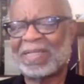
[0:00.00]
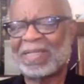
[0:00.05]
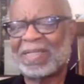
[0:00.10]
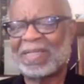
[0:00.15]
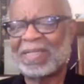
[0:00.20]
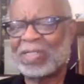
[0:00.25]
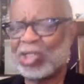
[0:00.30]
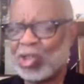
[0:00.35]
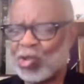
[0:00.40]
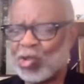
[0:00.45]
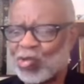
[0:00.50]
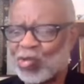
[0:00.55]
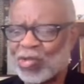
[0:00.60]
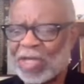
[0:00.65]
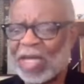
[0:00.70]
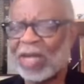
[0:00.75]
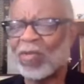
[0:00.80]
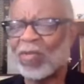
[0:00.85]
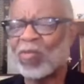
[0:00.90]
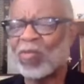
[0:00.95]
And you
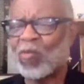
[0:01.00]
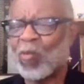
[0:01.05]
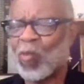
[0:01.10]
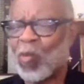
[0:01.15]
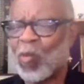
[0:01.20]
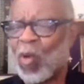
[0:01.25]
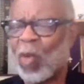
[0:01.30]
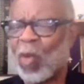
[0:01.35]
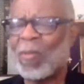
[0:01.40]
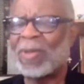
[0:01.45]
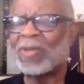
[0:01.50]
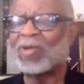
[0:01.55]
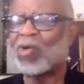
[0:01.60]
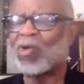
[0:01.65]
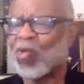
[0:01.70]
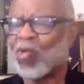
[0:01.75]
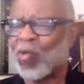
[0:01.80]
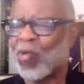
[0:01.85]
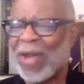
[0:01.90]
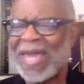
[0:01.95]
said, Woman,
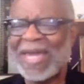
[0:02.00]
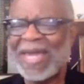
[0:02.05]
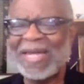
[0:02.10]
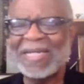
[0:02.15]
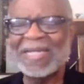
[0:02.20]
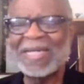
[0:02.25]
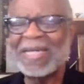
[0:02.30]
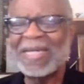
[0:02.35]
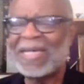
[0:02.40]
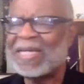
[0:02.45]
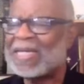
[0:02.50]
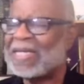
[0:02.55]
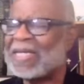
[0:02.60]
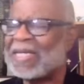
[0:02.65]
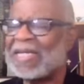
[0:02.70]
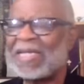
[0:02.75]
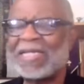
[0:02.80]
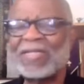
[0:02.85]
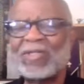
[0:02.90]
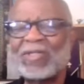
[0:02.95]
great
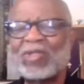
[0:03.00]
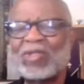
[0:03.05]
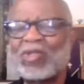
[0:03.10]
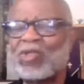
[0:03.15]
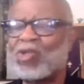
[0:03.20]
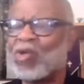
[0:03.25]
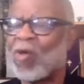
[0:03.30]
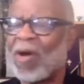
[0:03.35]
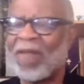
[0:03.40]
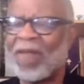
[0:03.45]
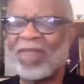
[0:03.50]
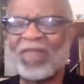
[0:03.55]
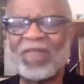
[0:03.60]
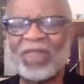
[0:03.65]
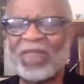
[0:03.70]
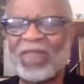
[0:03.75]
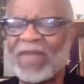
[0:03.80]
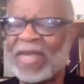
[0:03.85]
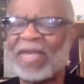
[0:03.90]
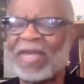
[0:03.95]
is your
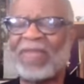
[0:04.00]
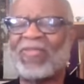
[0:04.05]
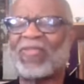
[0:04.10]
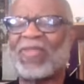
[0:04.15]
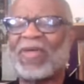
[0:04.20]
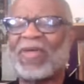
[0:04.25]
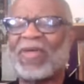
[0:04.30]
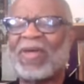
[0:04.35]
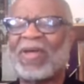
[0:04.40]
faith.